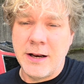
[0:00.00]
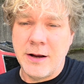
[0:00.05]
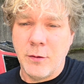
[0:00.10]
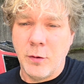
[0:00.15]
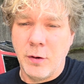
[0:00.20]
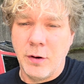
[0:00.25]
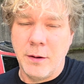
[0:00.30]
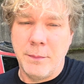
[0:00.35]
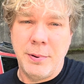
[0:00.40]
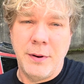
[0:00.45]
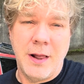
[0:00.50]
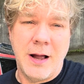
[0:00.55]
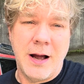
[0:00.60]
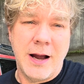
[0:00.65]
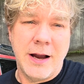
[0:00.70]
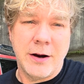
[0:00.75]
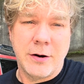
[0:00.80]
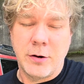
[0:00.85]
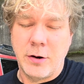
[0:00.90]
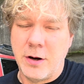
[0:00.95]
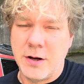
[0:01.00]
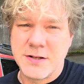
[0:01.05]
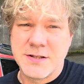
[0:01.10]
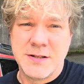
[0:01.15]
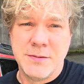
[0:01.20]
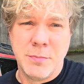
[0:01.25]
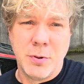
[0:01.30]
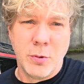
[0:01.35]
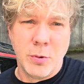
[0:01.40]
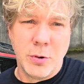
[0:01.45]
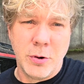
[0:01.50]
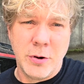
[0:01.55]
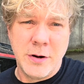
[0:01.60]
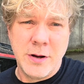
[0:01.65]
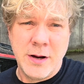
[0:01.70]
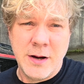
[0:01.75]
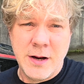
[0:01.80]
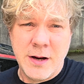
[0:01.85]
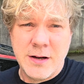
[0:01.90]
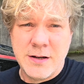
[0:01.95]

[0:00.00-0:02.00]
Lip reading: and it will apply across the board